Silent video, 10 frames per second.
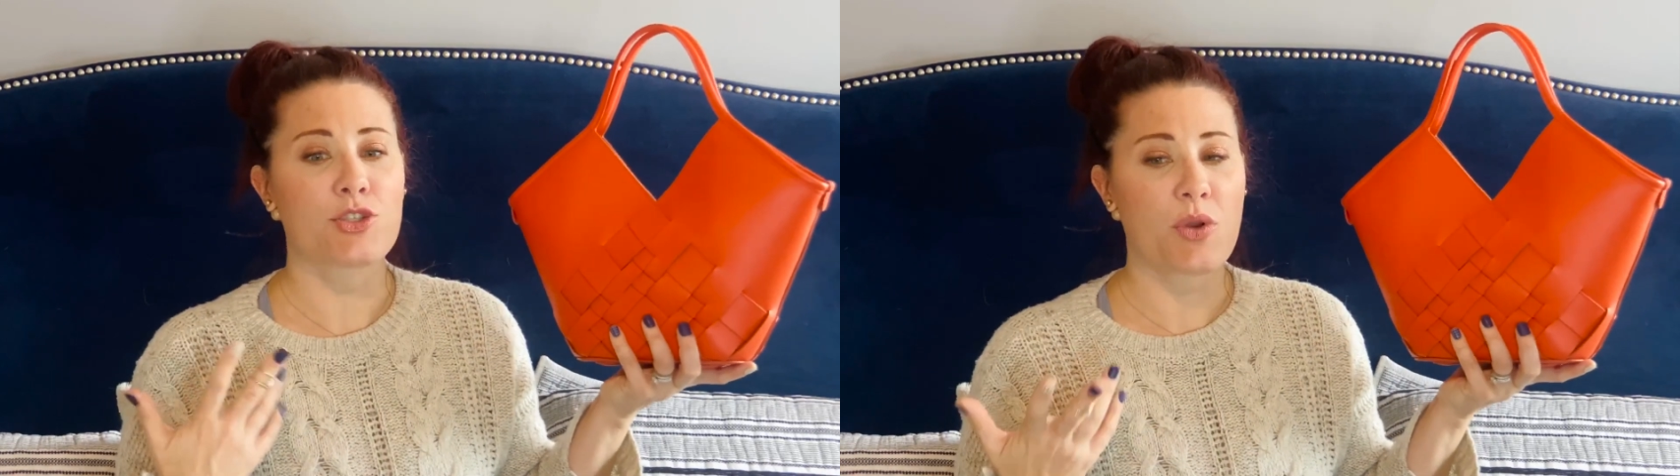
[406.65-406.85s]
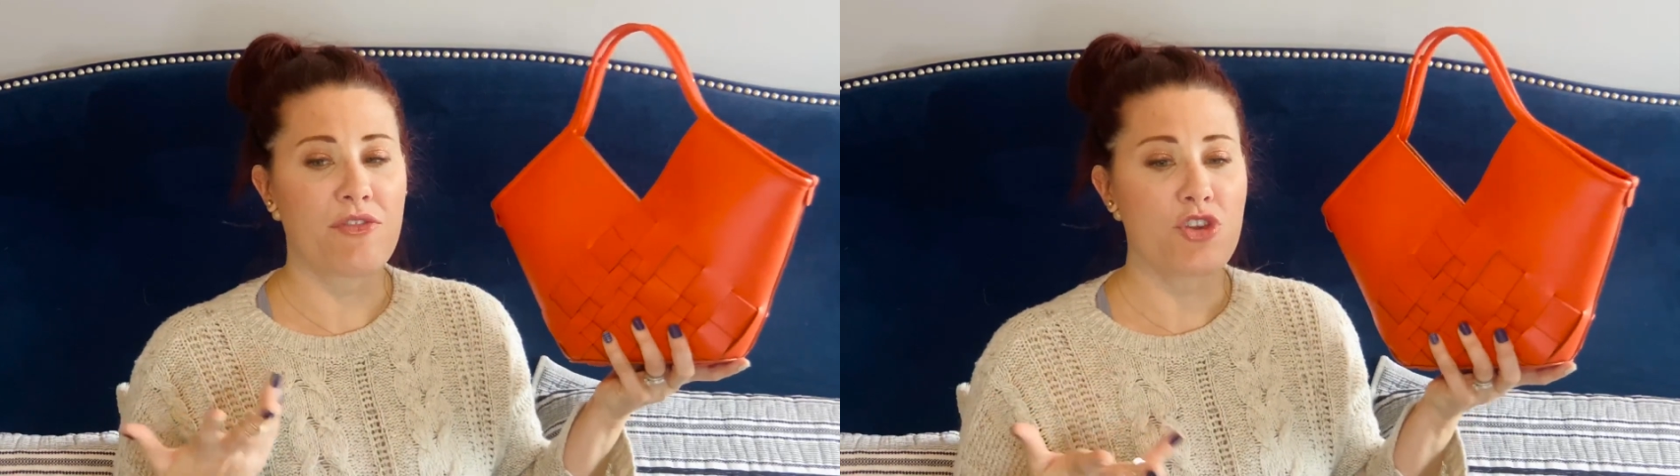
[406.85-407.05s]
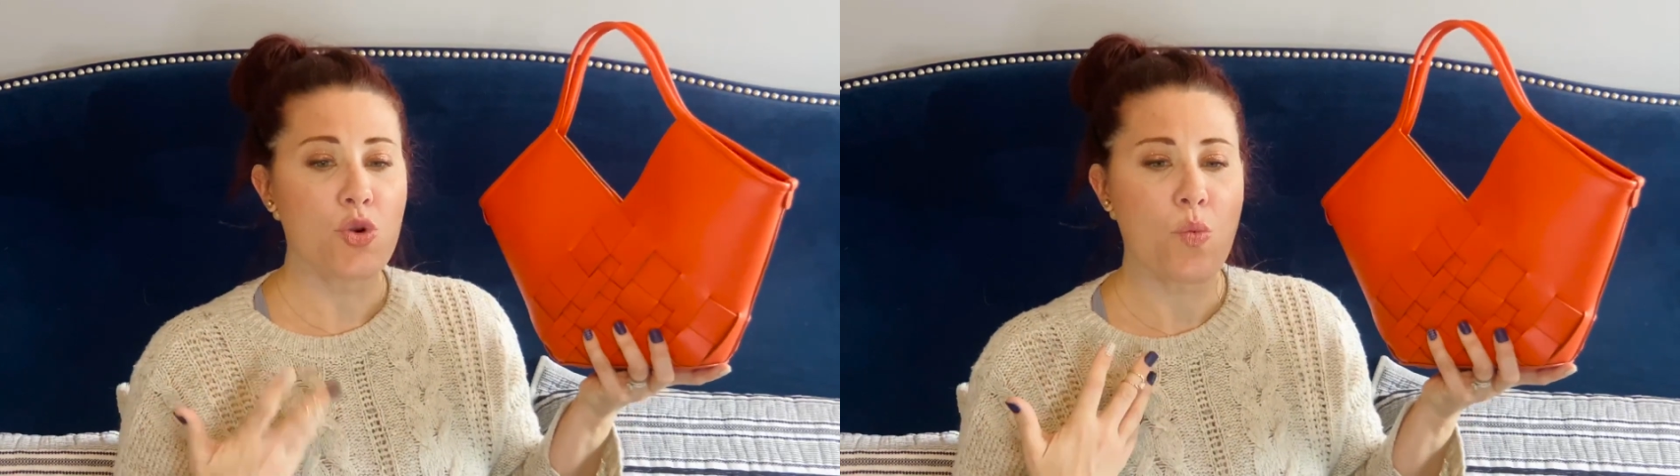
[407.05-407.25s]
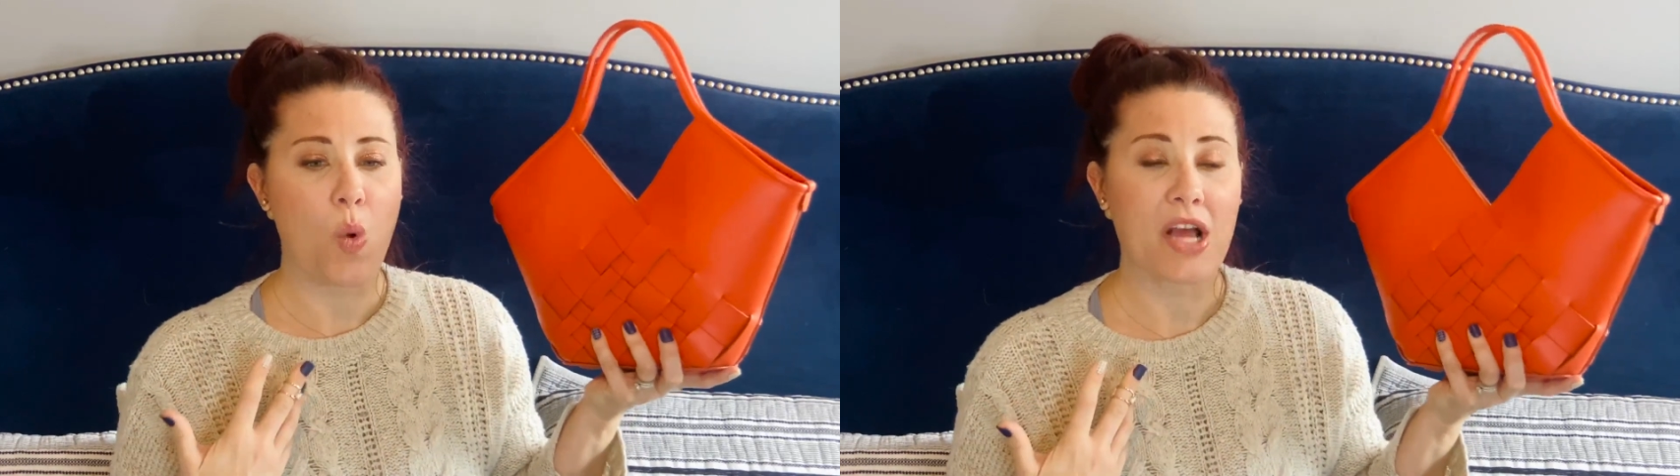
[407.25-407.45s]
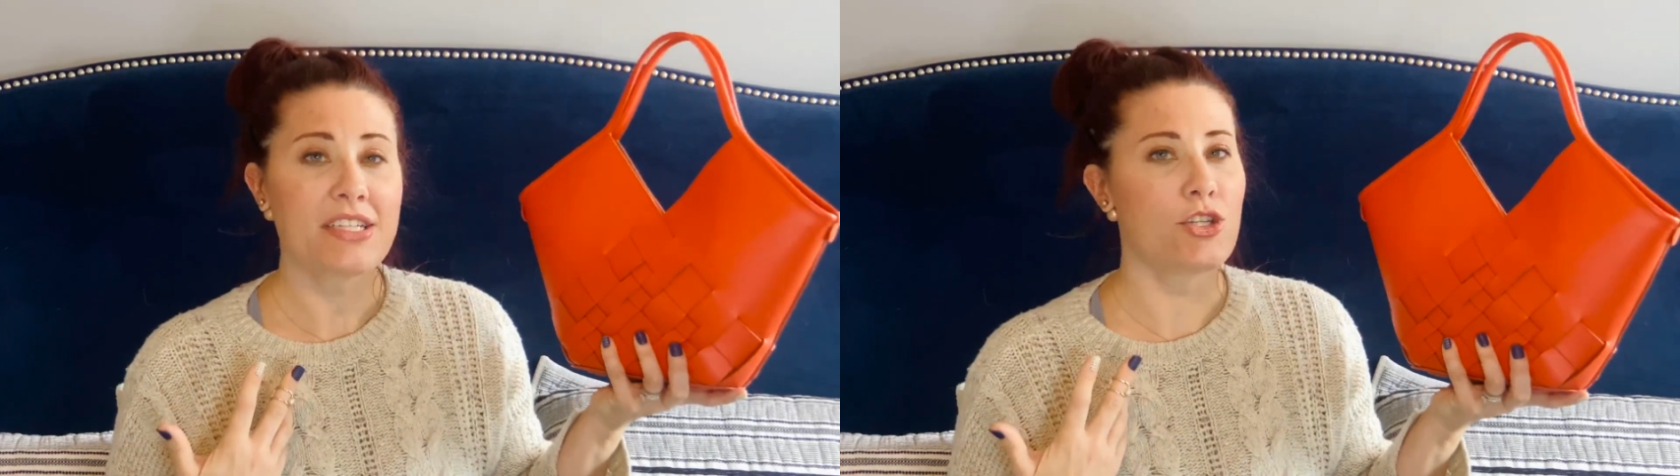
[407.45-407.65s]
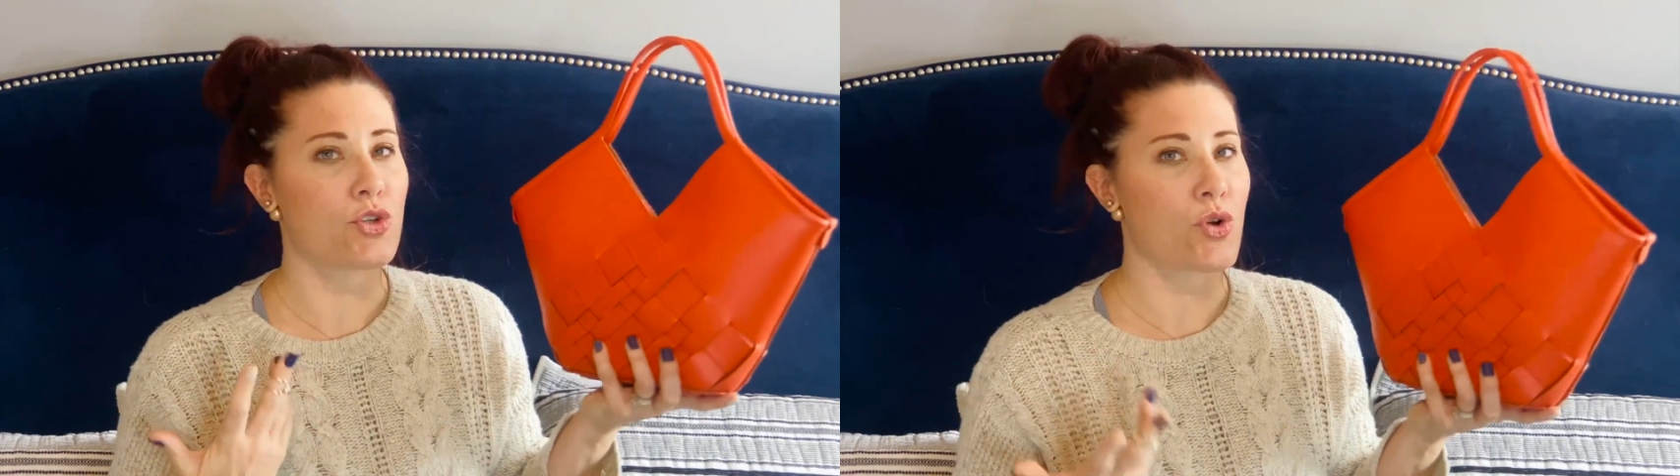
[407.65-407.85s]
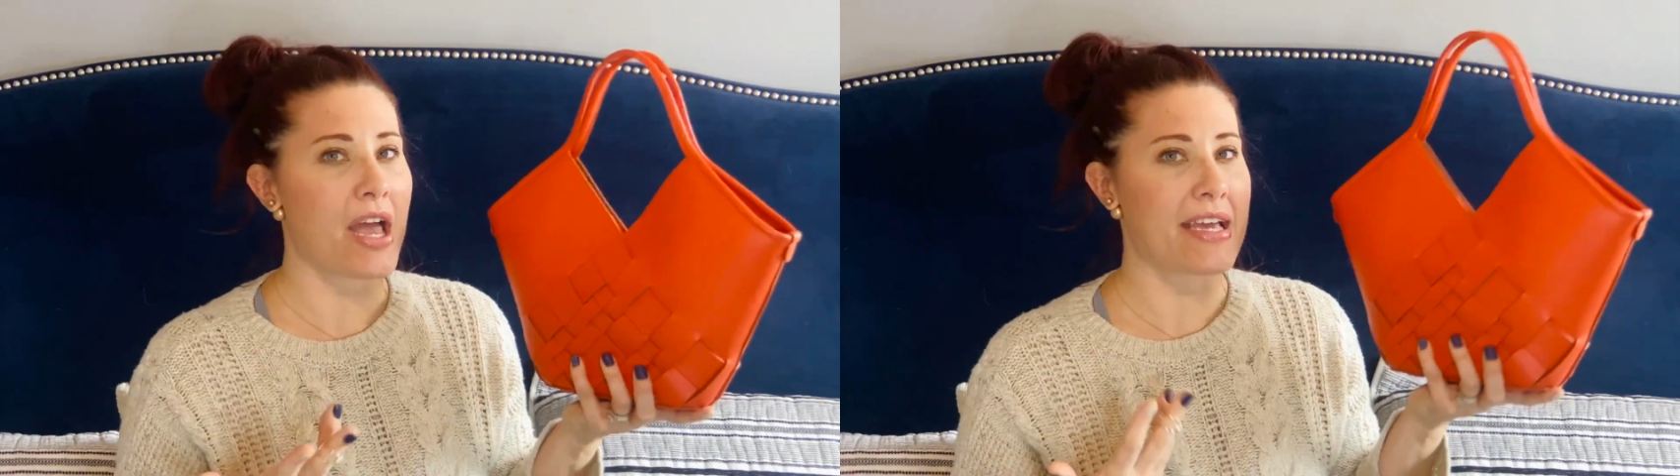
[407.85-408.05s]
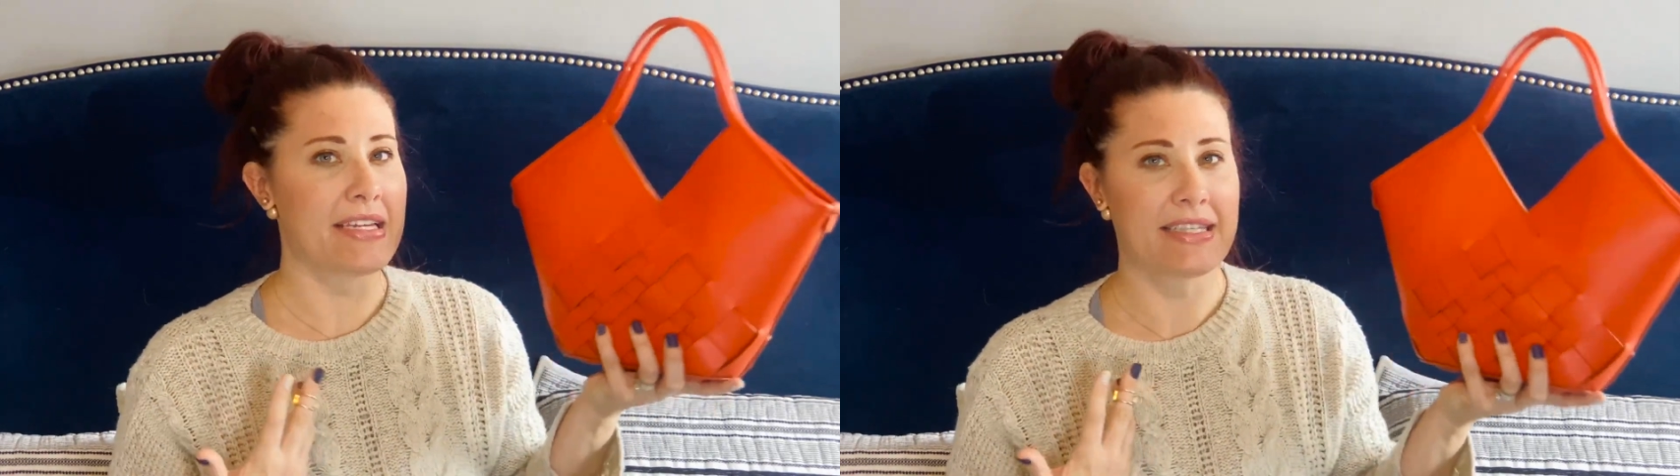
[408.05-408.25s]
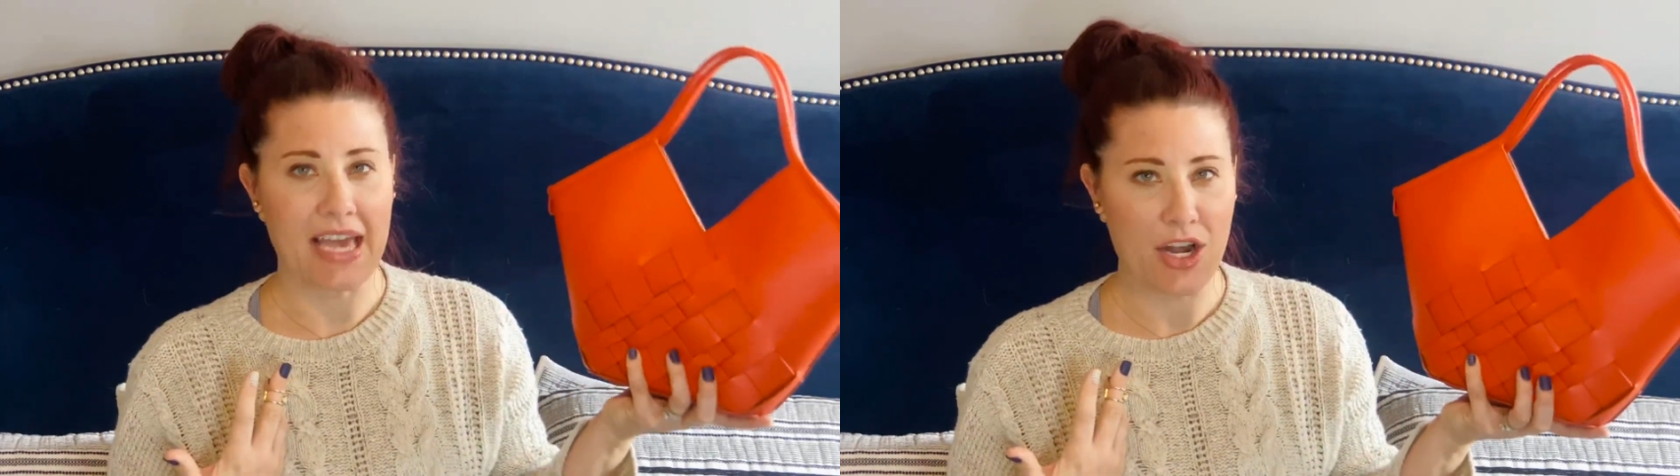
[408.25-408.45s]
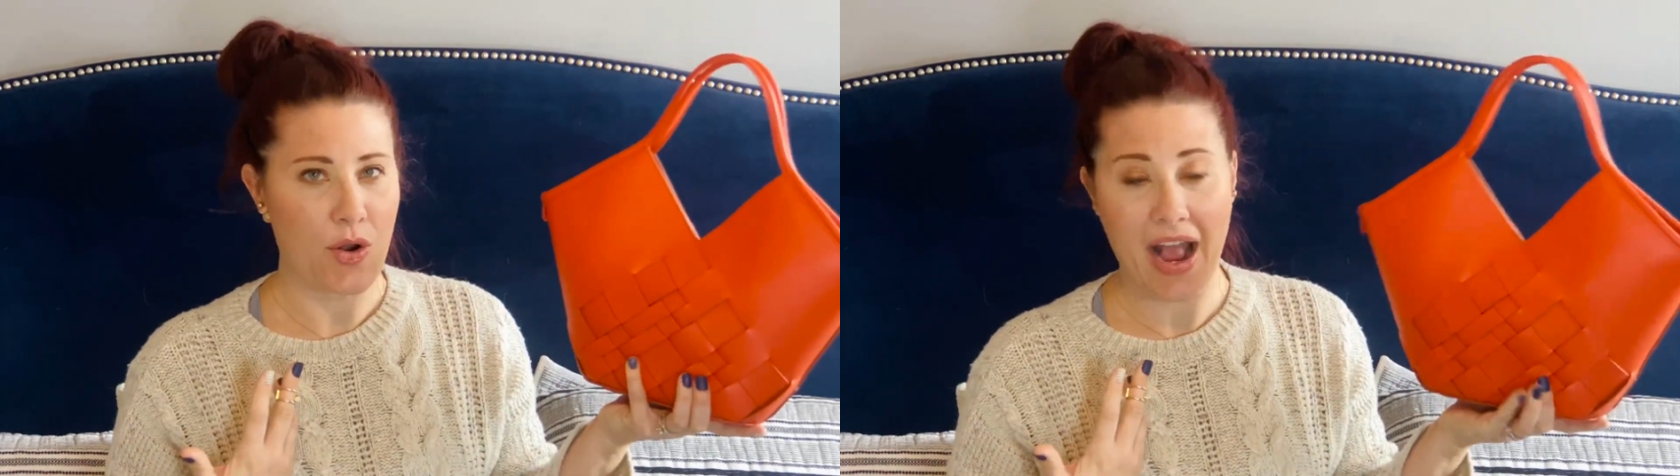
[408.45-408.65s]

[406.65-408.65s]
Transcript: So if you wanted to try a designer